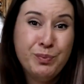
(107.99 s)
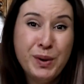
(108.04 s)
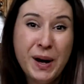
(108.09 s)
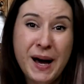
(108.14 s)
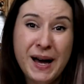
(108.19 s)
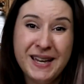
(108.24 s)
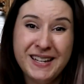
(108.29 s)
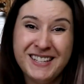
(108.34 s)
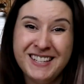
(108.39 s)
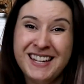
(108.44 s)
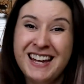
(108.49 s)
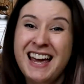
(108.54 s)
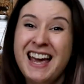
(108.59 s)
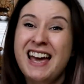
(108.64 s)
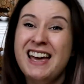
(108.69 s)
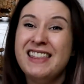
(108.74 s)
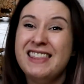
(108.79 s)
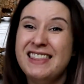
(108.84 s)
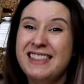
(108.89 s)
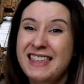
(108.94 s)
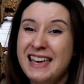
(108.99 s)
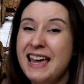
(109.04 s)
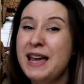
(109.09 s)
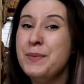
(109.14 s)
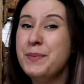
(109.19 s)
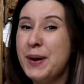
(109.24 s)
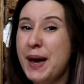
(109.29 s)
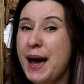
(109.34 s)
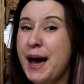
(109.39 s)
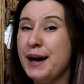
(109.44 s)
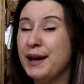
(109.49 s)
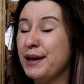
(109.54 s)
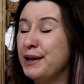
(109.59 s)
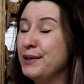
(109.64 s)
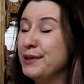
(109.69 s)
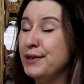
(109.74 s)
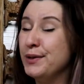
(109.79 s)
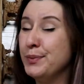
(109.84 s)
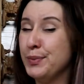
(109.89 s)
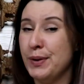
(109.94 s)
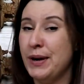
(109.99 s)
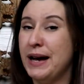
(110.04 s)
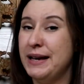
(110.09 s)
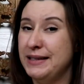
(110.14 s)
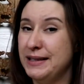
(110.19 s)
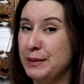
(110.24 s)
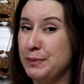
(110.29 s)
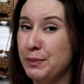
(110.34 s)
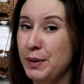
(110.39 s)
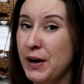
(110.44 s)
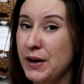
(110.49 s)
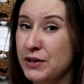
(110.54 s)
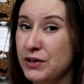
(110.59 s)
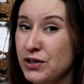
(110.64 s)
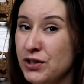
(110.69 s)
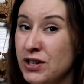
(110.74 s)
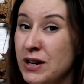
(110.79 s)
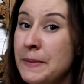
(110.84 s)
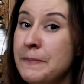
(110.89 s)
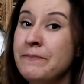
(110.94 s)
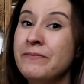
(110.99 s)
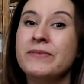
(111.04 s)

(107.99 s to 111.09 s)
but they pack a surprising punch.